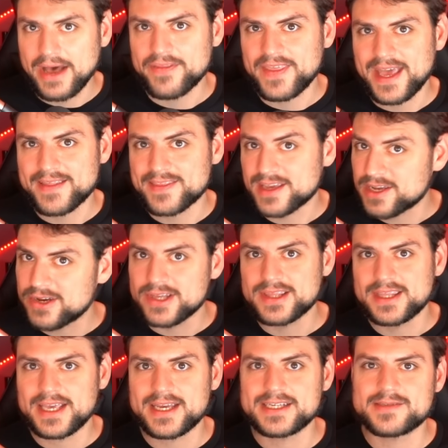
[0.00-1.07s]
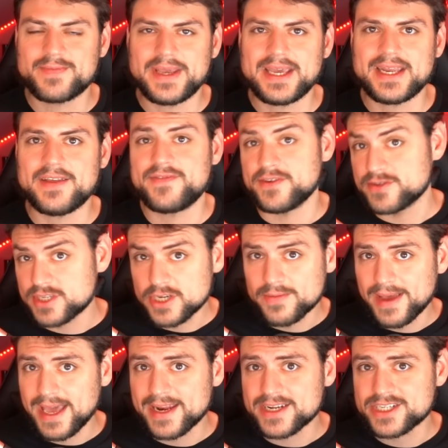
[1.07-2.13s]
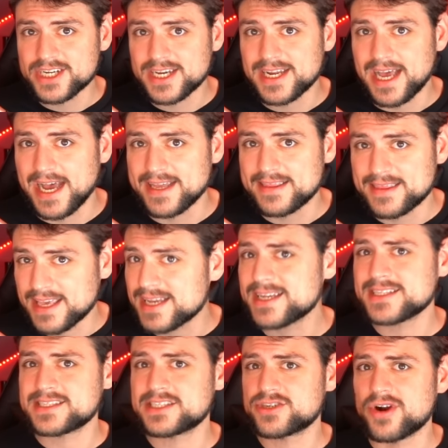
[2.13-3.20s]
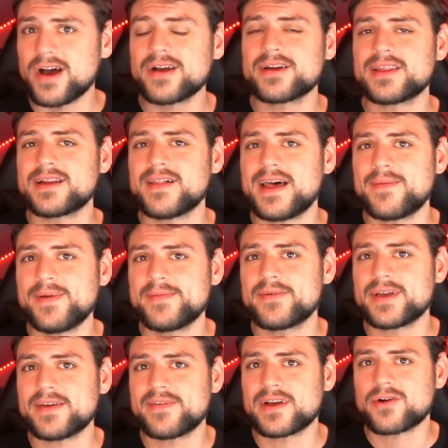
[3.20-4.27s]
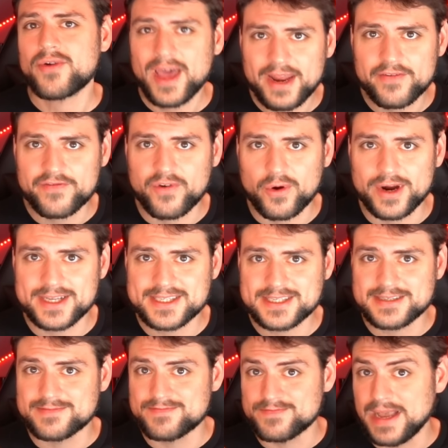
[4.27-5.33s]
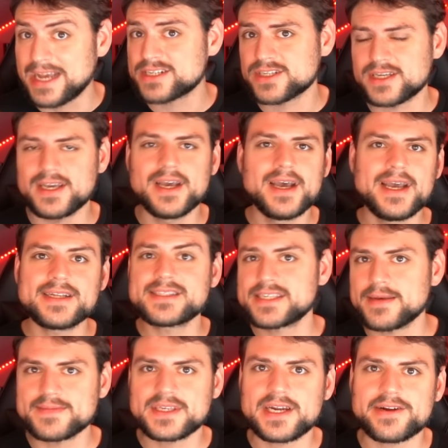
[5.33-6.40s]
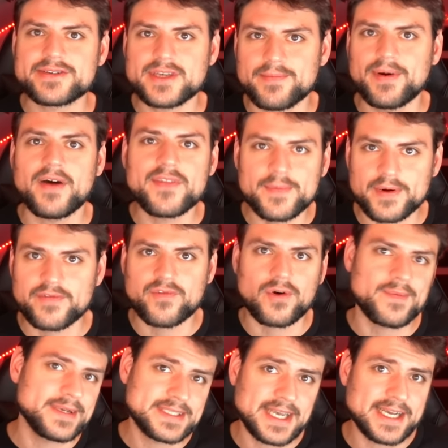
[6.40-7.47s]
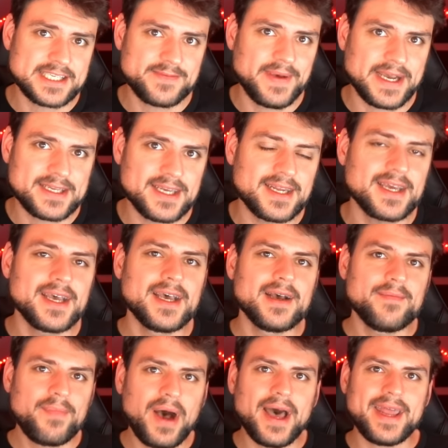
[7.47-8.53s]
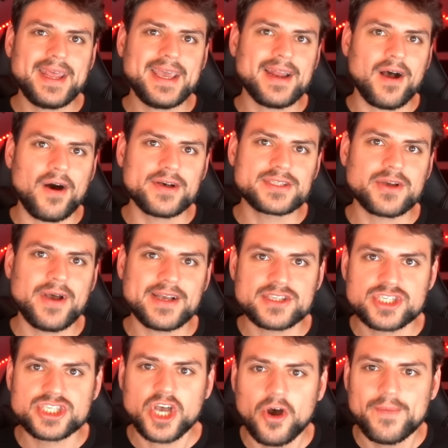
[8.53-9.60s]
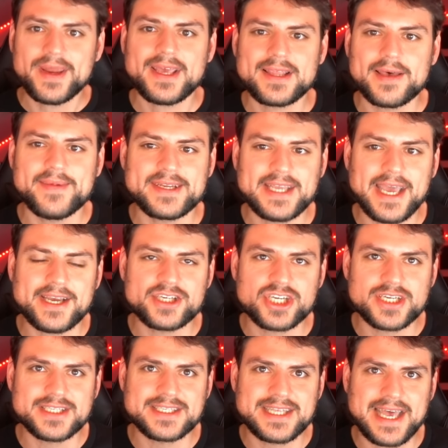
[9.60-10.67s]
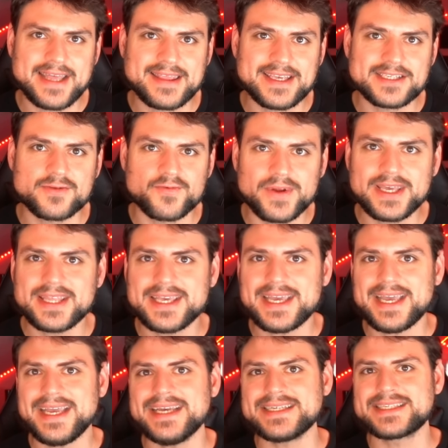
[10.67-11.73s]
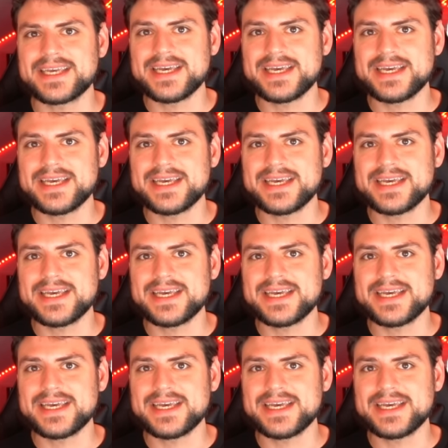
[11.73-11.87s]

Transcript: that. The good things being, if you do manage it, I think it's stronger than a lot of people give it credit for. It's actually in some scenarios above the performance I expected, but it also has so many limitations that this really is